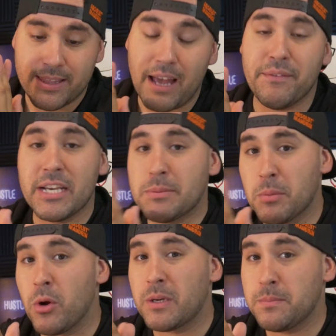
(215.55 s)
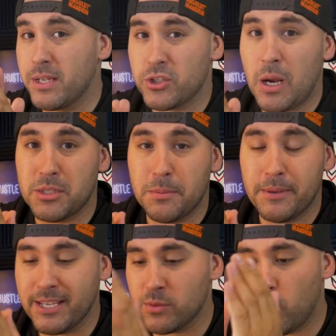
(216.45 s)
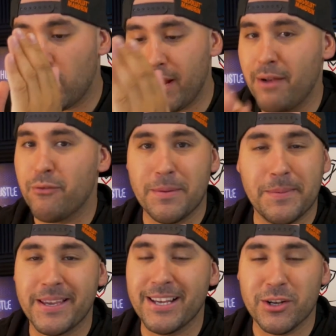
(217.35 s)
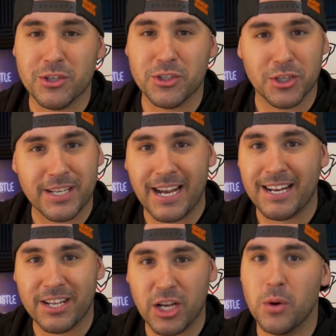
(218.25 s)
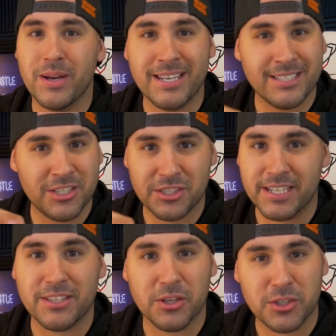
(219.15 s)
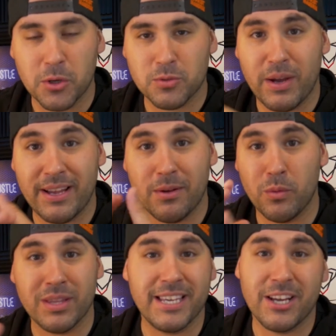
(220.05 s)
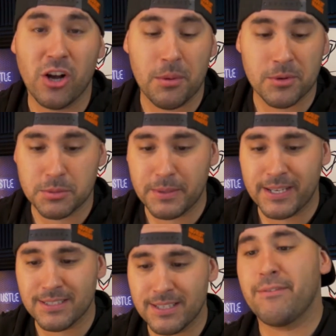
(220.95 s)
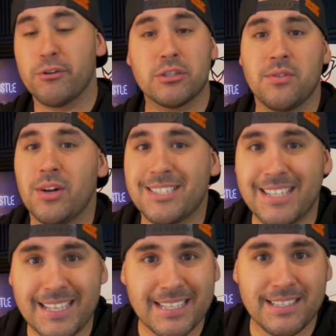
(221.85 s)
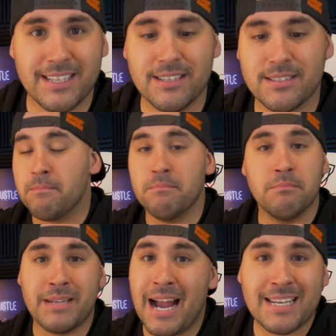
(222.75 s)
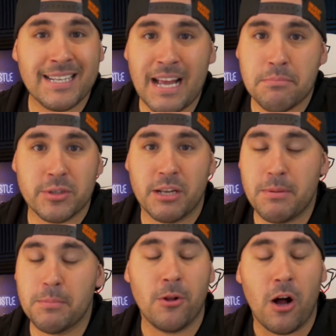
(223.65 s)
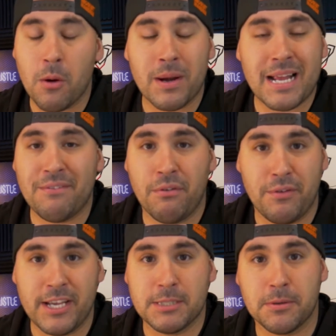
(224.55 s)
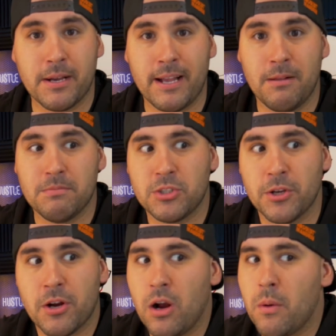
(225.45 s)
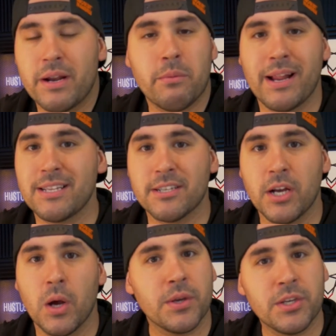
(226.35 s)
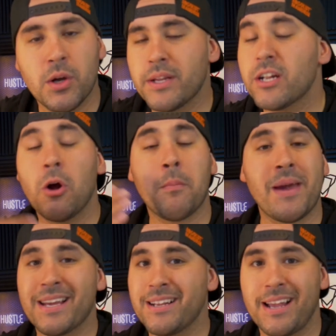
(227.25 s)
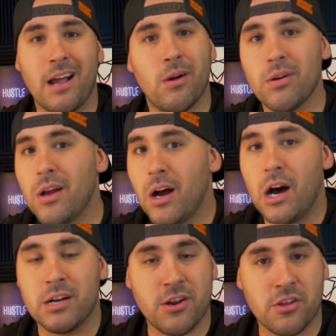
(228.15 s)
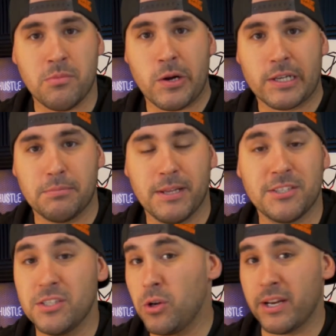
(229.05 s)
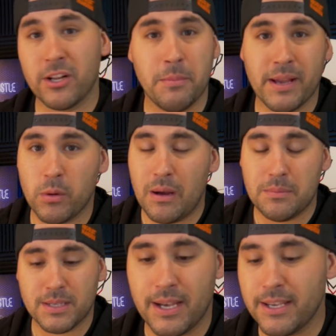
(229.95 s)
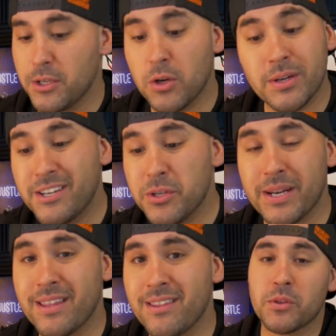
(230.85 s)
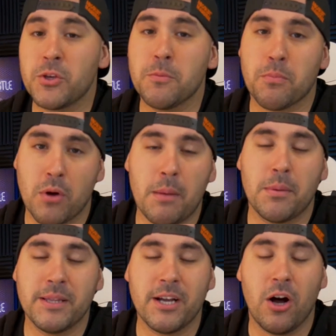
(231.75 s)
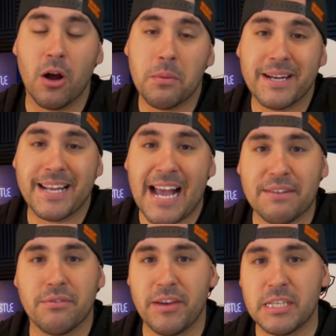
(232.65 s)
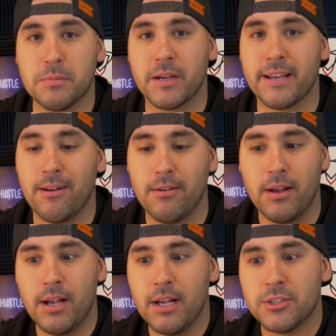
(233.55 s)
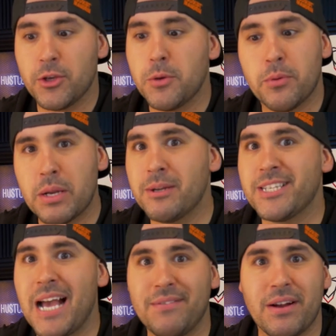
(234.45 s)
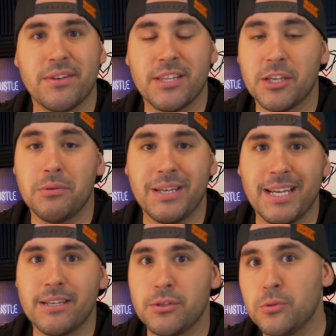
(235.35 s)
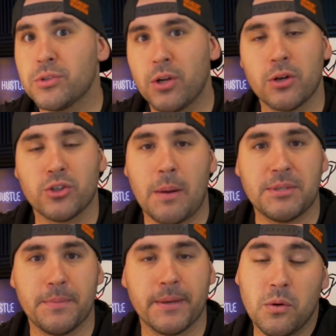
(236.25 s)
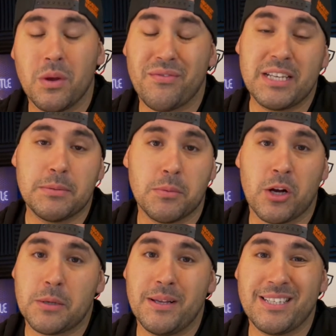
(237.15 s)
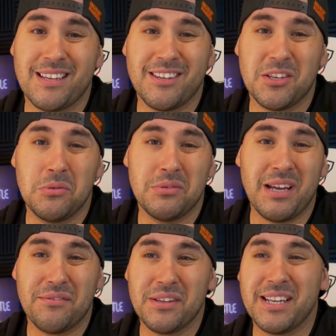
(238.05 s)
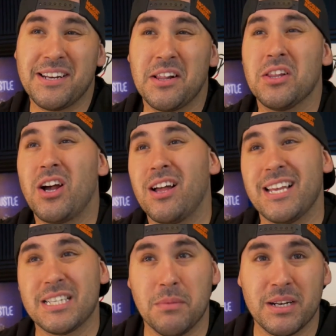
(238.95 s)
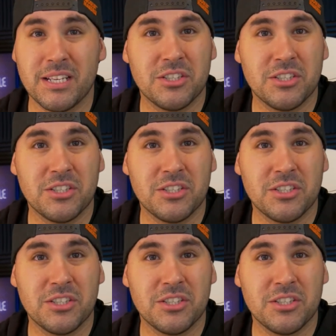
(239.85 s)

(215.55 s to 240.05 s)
that Facebook Marketplace dropshipping is where every beginner should kind of go in just to get their toes wet with e-commerce, because first of all, it's the easiest. 99% of people already have a Facebook account, so you're already ready to go. You don't need to go make an account on another marketplace. You don't need to go make a website. You don't need to do anything. You probably already have a Facebook account, so you pretty much have everything you need to start dropshipping. With Facebook Marketplace, I think you definitely need a lot less money